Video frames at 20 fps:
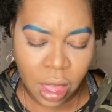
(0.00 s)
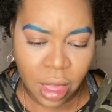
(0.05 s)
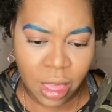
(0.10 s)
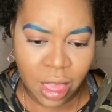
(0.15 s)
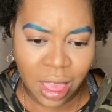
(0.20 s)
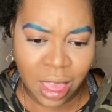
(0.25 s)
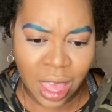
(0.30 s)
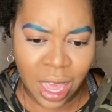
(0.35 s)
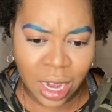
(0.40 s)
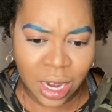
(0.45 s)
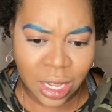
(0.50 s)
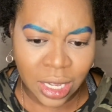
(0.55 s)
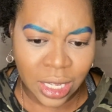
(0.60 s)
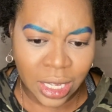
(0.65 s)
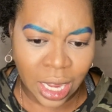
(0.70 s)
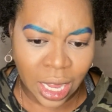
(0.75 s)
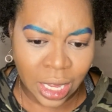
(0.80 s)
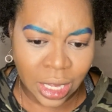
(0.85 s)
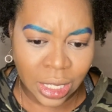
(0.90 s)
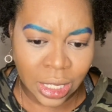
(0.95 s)
that'll
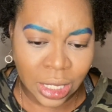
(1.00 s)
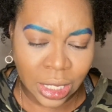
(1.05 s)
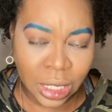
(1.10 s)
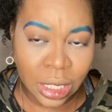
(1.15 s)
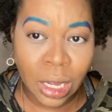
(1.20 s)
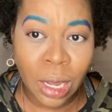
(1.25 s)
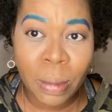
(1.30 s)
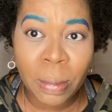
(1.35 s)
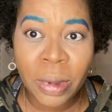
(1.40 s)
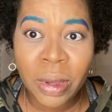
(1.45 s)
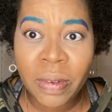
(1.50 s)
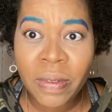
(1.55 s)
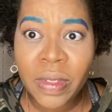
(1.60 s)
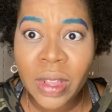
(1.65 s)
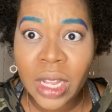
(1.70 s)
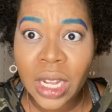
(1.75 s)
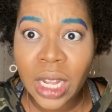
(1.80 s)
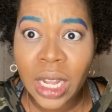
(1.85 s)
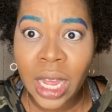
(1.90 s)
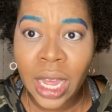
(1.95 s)
take some of the
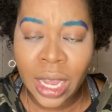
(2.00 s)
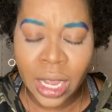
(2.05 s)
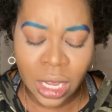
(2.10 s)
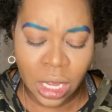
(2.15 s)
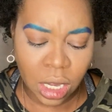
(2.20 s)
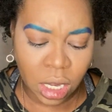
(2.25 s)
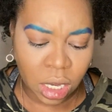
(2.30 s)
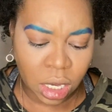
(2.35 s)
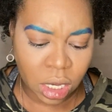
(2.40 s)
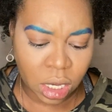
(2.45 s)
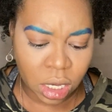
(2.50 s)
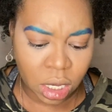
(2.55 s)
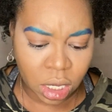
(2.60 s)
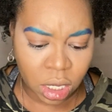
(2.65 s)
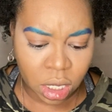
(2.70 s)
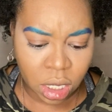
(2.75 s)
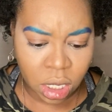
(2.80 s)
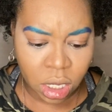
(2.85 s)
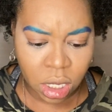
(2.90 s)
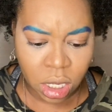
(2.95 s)
light
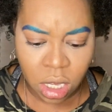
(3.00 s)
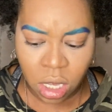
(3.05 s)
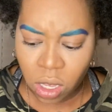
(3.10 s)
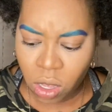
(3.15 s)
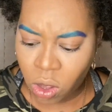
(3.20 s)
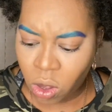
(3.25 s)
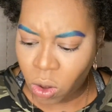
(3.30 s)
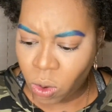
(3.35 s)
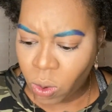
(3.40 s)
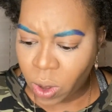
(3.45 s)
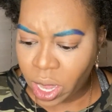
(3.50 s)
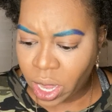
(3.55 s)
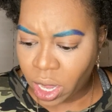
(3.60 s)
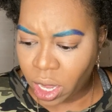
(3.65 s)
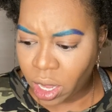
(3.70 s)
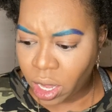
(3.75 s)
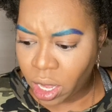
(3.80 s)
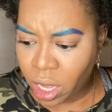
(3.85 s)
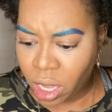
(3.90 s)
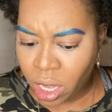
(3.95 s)
away.
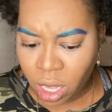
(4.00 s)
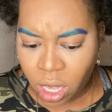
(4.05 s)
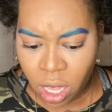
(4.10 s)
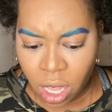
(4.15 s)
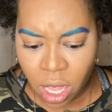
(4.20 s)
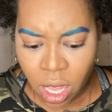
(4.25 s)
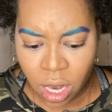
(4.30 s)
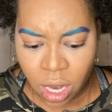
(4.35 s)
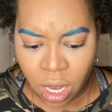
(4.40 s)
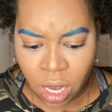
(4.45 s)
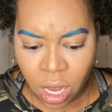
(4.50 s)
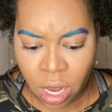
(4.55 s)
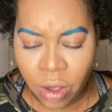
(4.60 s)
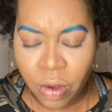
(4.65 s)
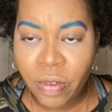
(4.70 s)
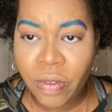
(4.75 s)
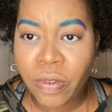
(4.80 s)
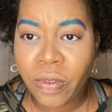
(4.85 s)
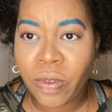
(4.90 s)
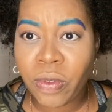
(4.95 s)
Now
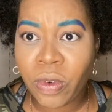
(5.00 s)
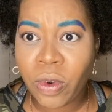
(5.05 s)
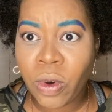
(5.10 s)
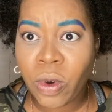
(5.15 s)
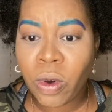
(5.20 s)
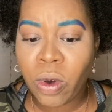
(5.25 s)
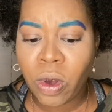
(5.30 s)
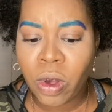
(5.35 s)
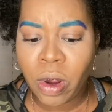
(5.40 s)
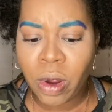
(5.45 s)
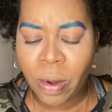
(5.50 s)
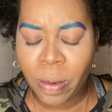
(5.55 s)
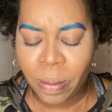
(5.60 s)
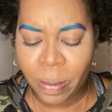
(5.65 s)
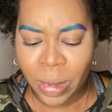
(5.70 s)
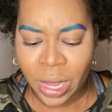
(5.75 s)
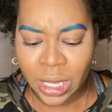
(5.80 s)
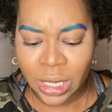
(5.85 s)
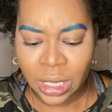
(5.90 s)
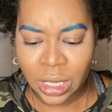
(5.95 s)
for
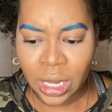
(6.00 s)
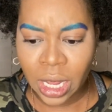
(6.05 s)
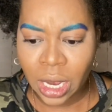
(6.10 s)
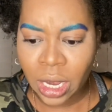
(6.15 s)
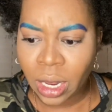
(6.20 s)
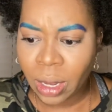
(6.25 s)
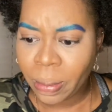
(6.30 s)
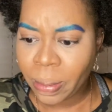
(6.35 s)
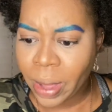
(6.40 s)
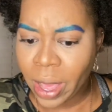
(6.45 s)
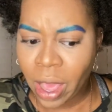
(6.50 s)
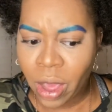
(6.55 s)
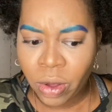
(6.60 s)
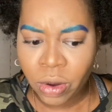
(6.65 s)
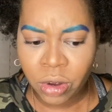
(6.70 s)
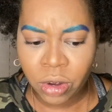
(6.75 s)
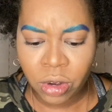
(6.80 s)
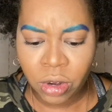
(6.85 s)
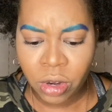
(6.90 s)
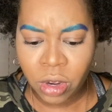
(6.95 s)
my setting
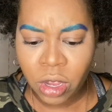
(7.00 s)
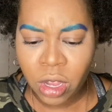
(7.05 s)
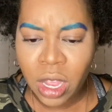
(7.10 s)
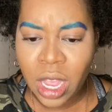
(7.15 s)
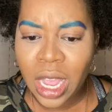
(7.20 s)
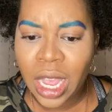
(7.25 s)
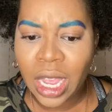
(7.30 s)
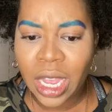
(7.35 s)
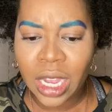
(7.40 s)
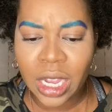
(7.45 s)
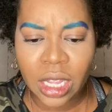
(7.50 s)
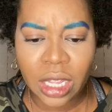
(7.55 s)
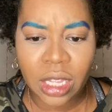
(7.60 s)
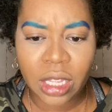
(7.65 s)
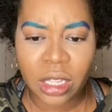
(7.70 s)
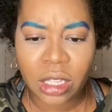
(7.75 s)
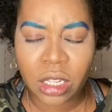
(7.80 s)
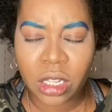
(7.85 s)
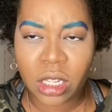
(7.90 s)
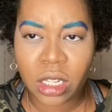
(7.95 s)
powder,
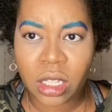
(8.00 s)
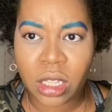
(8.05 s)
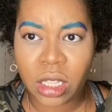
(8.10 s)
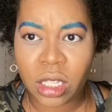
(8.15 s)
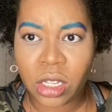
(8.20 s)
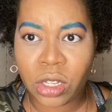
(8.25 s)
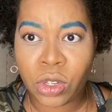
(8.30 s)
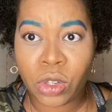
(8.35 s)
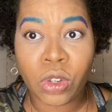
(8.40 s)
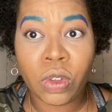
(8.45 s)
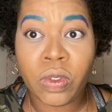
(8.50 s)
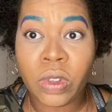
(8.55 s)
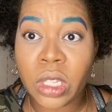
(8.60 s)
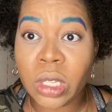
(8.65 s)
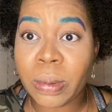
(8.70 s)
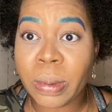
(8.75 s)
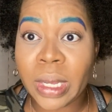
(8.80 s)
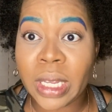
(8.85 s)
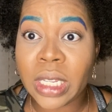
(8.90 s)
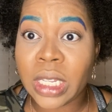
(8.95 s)
Juvia's
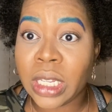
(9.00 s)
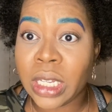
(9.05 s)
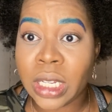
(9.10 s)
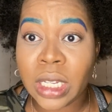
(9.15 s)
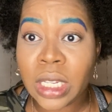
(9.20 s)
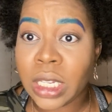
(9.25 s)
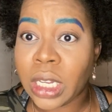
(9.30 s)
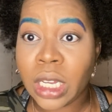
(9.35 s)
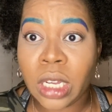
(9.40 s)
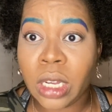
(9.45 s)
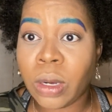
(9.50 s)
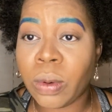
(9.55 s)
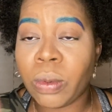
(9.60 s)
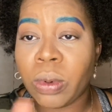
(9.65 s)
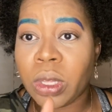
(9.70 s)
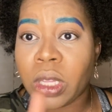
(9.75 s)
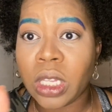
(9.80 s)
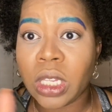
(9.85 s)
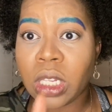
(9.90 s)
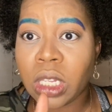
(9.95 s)
Place doesn't come
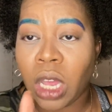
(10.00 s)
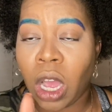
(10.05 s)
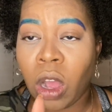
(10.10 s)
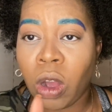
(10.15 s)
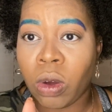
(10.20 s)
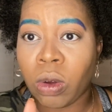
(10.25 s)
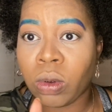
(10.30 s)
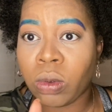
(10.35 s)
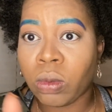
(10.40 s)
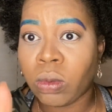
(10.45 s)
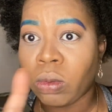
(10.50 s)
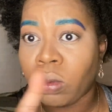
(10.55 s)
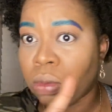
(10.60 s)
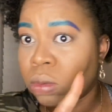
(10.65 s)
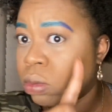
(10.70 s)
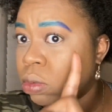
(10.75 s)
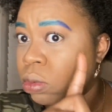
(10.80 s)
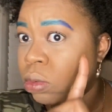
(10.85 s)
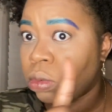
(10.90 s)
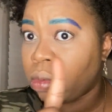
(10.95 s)
with its own
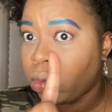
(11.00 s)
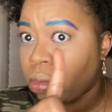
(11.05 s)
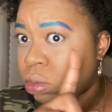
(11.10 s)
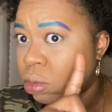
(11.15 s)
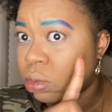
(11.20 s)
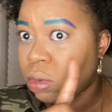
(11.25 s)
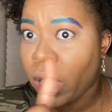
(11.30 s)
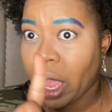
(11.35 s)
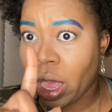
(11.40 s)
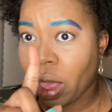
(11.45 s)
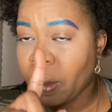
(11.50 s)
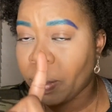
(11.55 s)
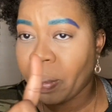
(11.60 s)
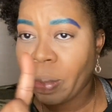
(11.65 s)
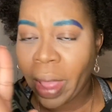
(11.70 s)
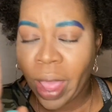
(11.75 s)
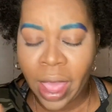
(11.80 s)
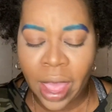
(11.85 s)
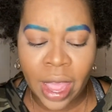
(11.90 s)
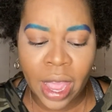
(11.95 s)

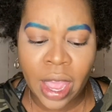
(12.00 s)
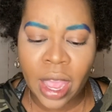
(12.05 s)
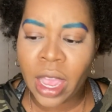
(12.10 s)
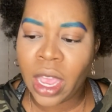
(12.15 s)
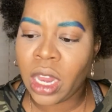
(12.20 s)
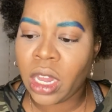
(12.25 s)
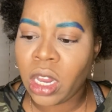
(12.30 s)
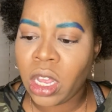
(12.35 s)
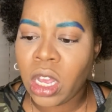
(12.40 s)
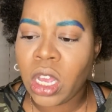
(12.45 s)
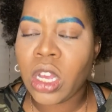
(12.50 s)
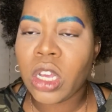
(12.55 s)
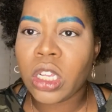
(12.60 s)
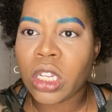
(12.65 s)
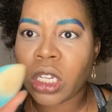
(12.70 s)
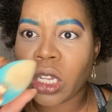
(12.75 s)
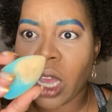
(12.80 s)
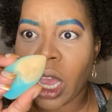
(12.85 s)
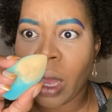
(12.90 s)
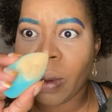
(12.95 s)
pad.
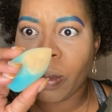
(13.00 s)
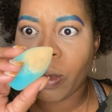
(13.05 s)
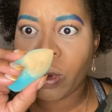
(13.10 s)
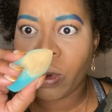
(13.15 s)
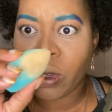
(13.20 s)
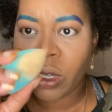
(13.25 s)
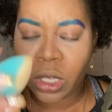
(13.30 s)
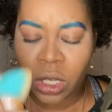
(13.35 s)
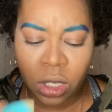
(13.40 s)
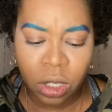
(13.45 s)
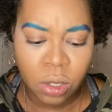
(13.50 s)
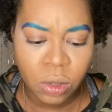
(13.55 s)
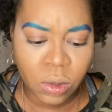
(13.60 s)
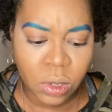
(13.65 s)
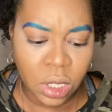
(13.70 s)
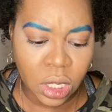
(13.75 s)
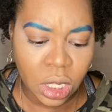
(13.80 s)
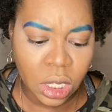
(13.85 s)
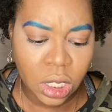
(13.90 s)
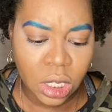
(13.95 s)
So I'm going to use
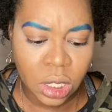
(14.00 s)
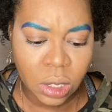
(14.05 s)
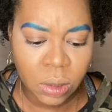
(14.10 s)
this